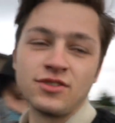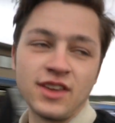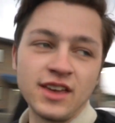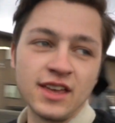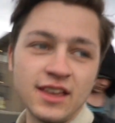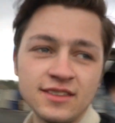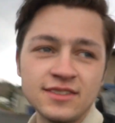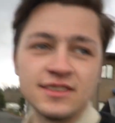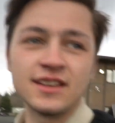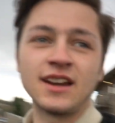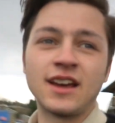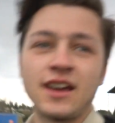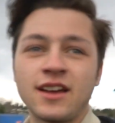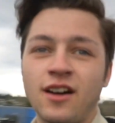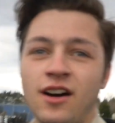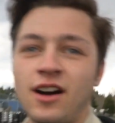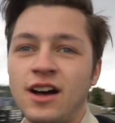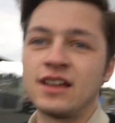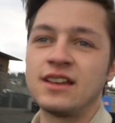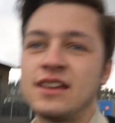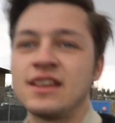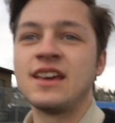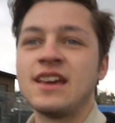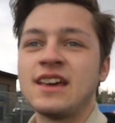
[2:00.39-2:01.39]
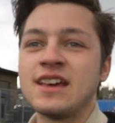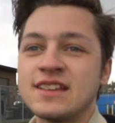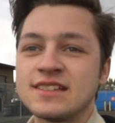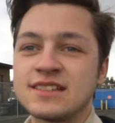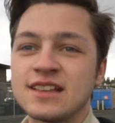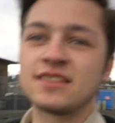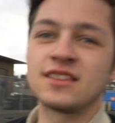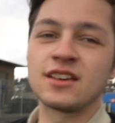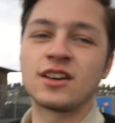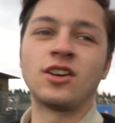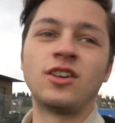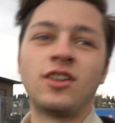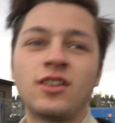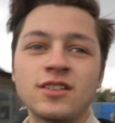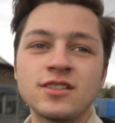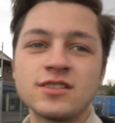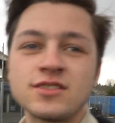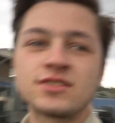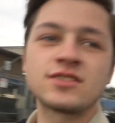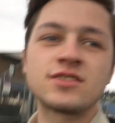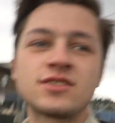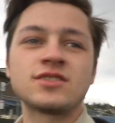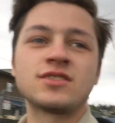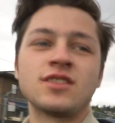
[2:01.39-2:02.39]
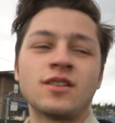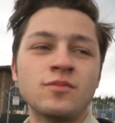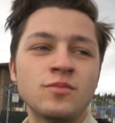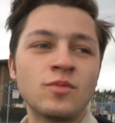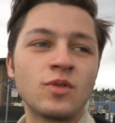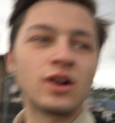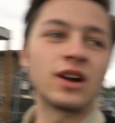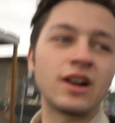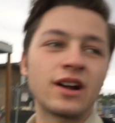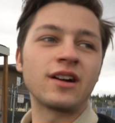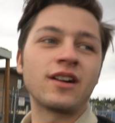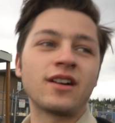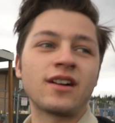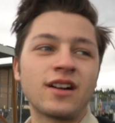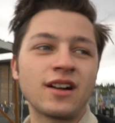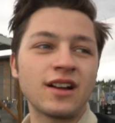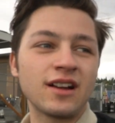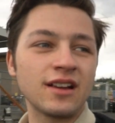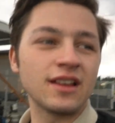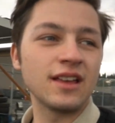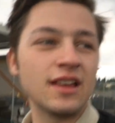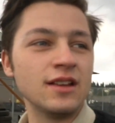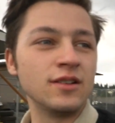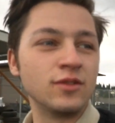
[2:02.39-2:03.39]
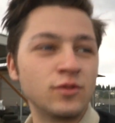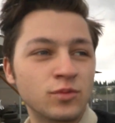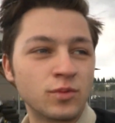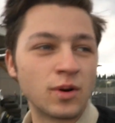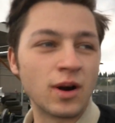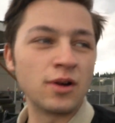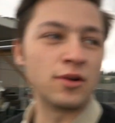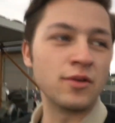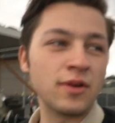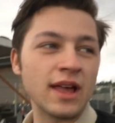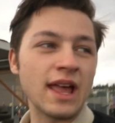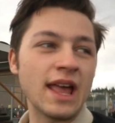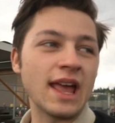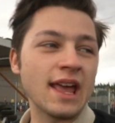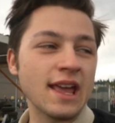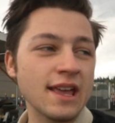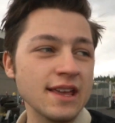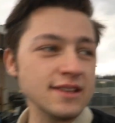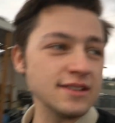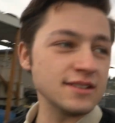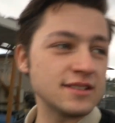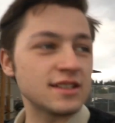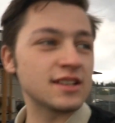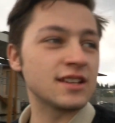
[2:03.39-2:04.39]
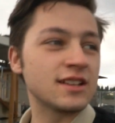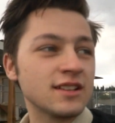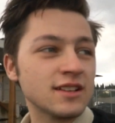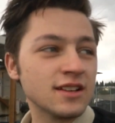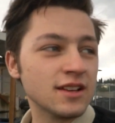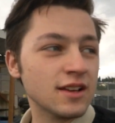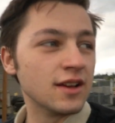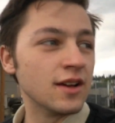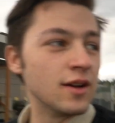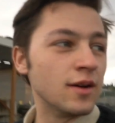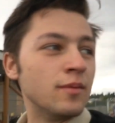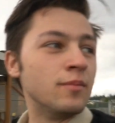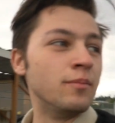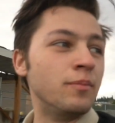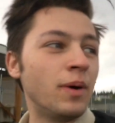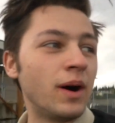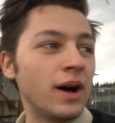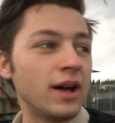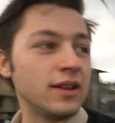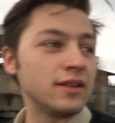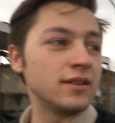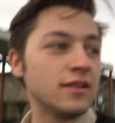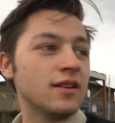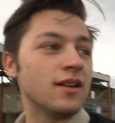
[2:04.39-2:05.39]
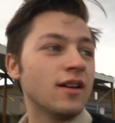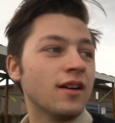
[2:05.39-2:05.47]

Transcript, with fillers: the hint that I got is that the car is somewhere in row eight but